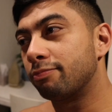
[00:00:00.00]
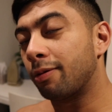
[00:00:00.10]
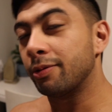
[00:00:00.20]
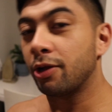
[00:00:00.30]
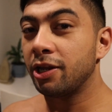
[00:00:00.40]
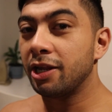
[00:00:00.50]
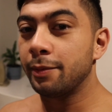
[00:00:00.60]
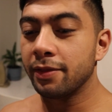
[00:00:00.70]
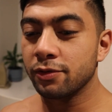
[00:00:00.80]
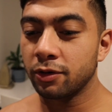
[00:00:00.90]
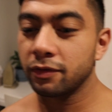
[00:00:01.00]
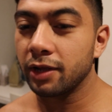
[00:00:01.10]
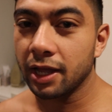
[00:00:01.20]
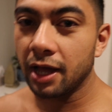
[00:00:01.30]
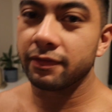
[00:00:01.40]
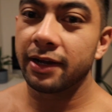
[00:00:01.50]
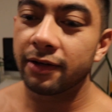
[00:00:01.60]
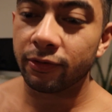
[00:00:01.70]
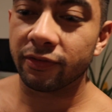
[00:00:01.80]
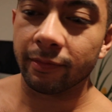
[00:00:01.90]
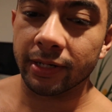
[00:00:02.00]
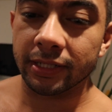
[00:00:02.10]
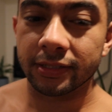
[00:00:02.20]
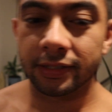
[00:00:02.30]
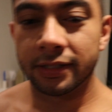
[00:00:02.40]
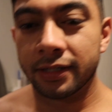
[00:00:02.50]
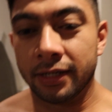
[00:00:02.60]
Probably only need to be in the sauna for like half an hour, 45 minutes.